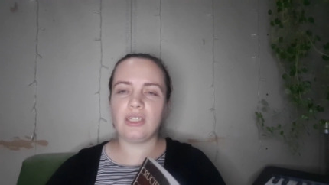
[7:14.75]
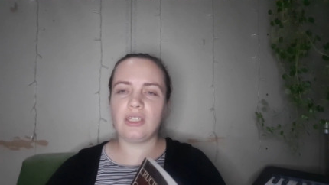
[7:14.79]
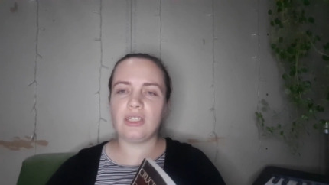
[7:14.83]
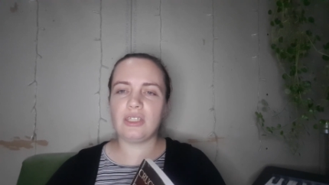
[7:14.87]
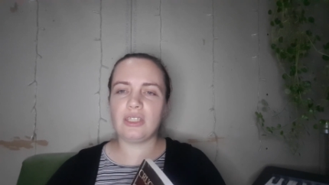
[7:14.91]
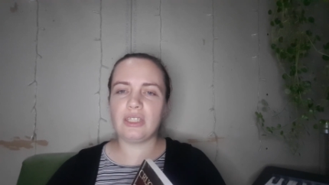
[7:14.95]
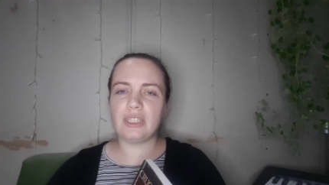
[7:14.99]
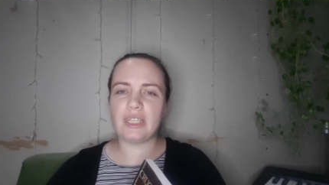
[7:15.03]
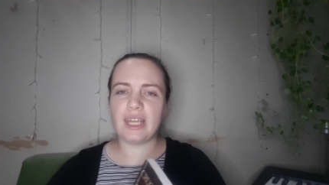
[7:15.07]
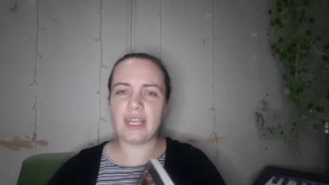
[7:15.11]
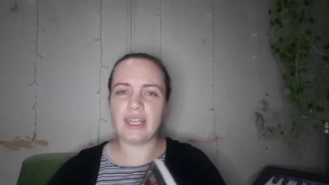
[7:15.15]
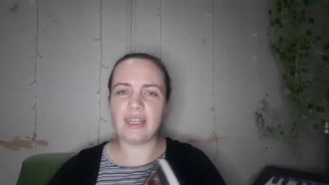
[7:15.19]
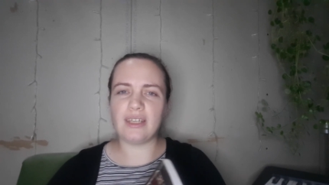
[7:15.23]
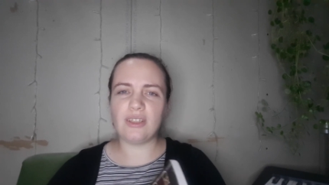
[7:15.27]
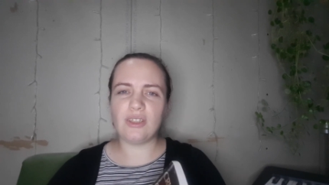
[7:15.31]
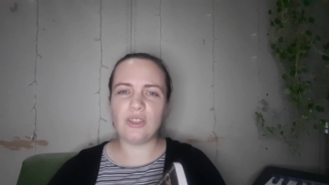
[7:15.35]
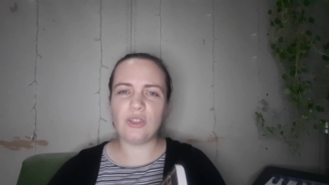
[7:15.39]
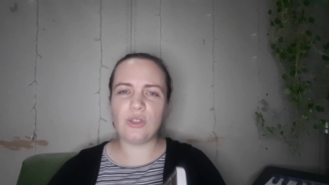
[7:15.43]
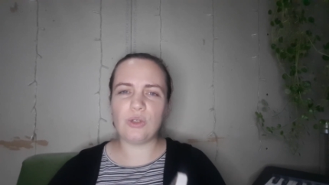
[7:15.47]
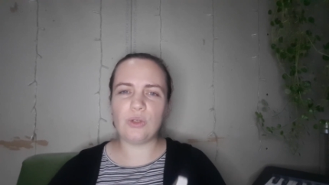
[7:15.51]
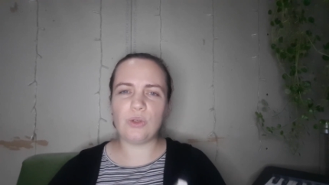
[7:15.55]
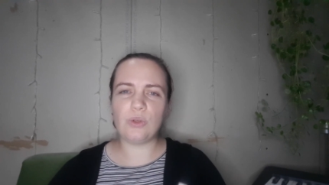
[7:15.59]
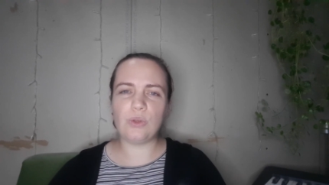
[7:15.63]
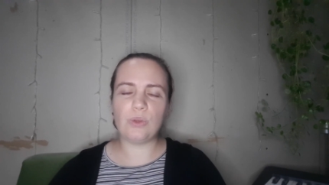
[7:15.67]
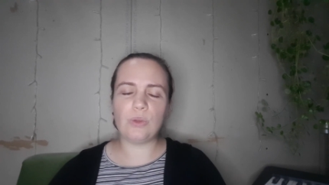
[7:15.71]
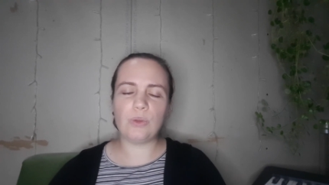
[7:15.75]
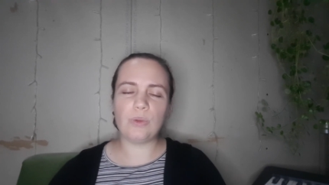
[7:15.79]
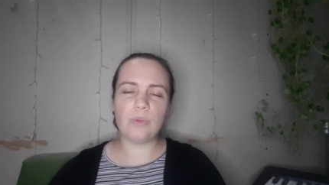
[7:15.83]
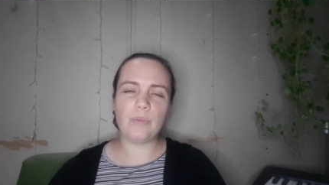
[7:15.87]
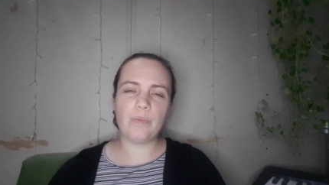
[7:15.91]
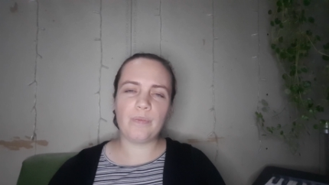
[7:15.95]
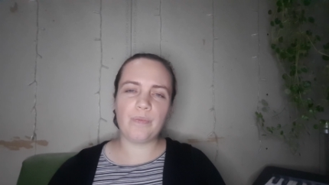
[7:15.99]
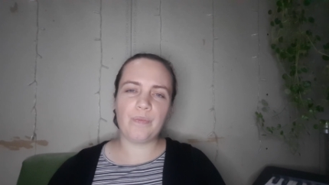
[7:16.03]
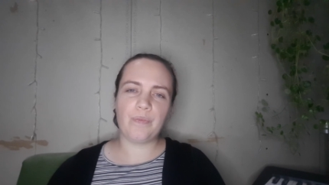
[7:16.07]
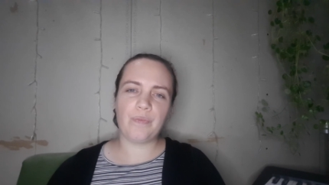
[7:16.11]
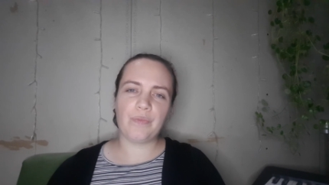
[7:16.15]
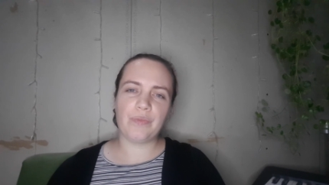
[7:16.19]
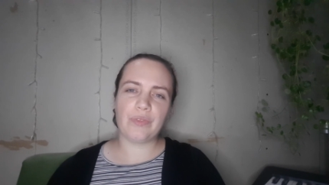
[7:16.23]
you tend to
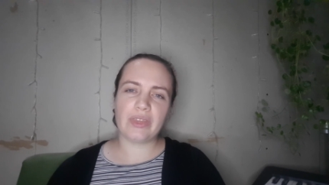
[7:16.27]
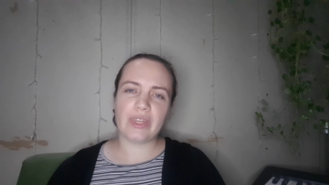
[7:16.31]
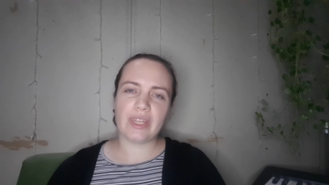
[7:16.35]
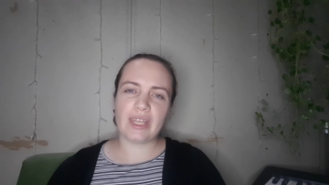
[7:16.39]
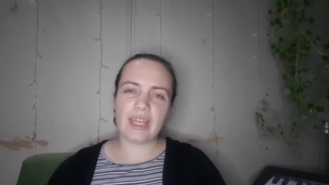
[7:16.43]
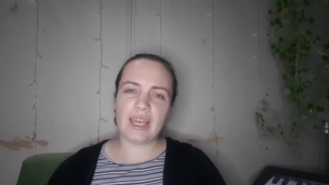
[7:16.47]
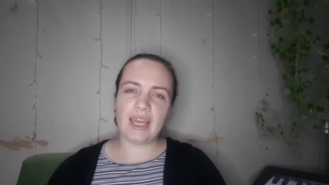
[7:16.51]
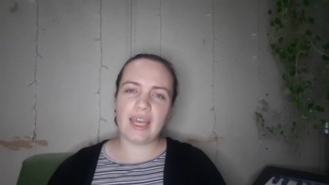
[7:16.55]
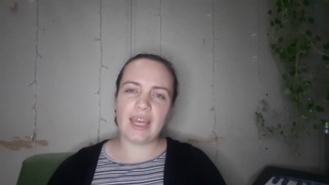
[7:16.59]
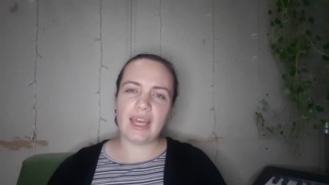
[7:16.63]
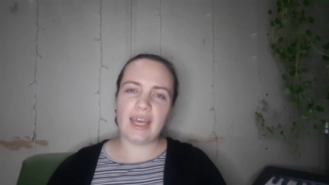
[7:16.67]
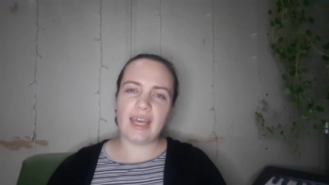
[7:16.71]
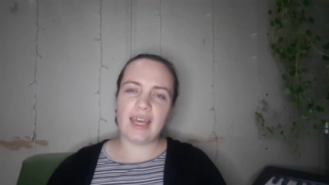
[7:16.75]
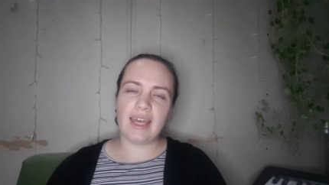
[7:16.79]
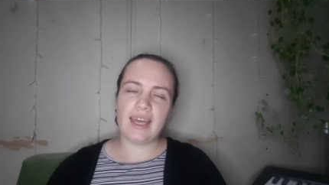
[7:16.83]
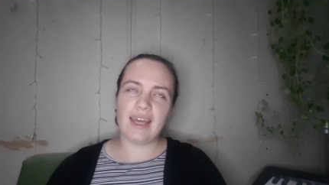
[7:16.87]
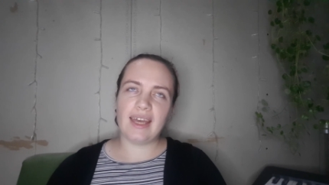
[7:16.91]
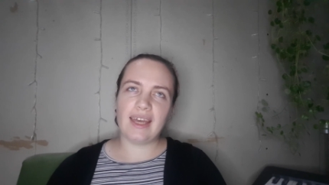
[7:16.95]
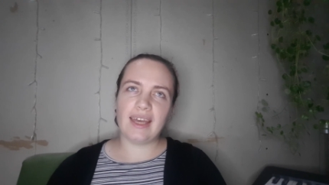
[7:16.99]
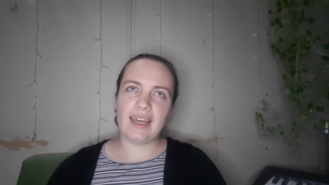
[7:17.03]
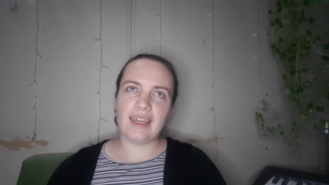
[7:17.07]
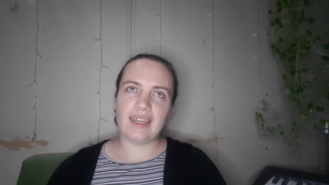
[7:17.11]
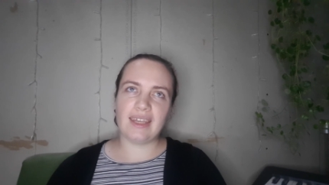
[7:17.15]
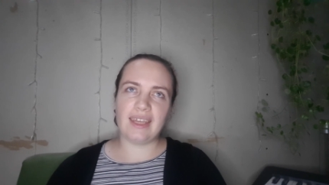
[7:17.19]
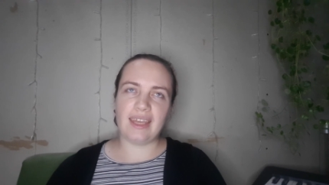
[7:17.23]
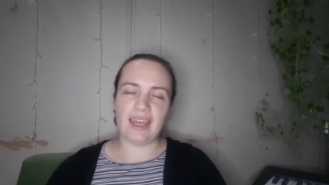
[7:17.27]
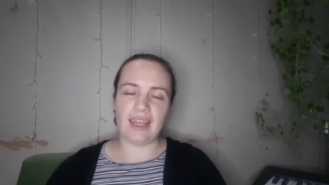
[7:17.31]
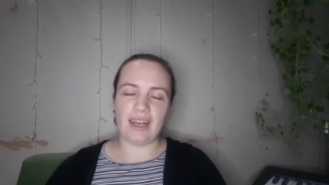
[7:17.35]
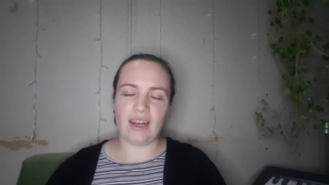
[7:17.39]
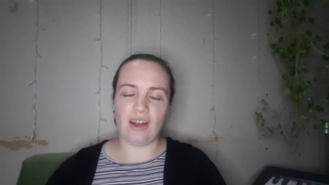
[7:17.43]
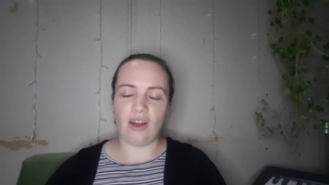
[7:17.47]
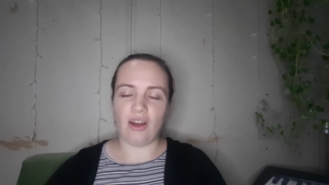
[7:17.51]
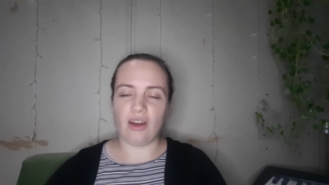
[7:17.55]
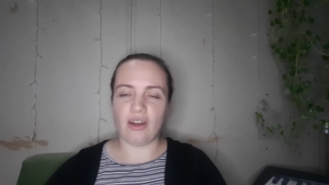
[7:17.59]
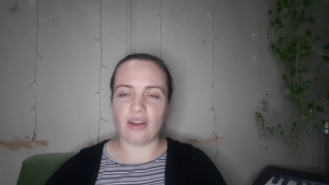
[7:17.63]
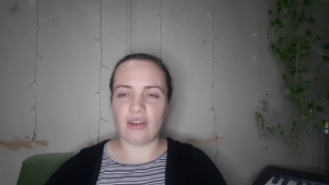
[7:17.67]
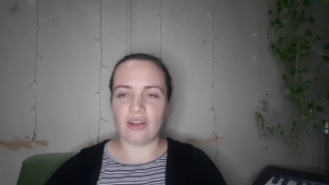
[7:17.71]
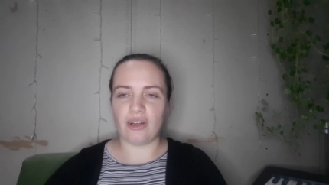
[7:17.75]
get
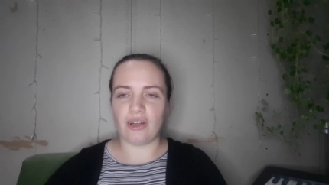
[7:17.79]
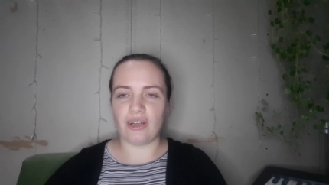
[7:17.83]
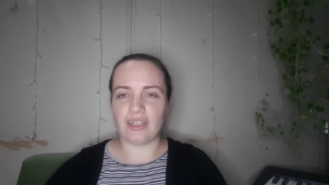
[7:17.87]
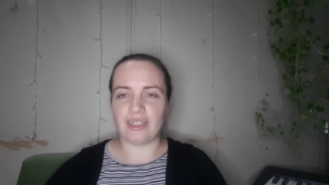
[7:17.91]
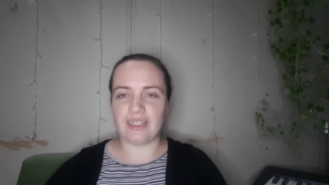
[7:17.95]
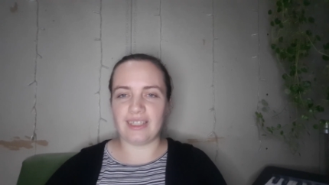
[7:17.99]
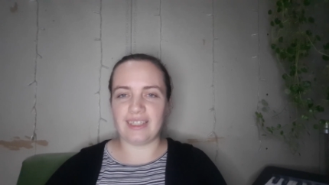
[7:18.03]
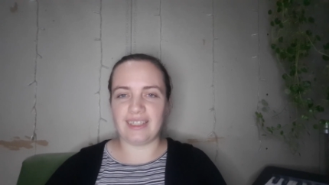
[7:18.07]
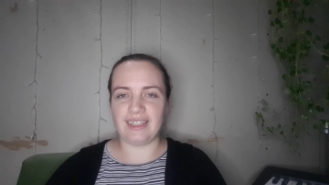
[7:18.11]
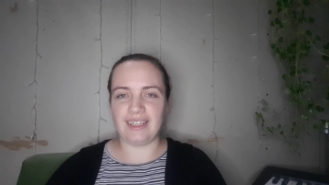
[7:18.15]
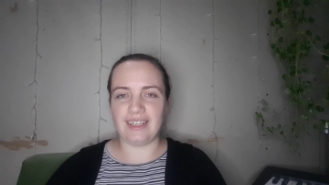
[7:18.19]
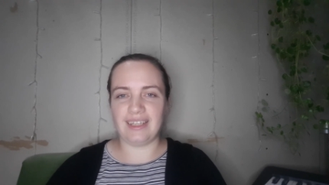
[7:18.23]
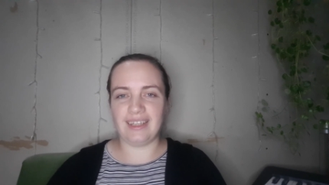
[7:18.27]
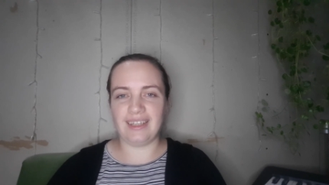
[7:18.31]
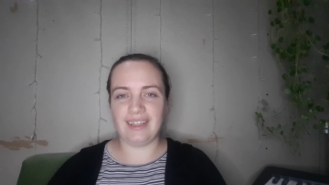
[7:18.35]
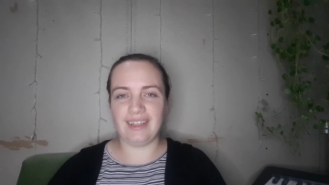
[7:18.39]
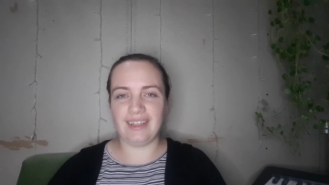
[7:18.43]
hard-hearted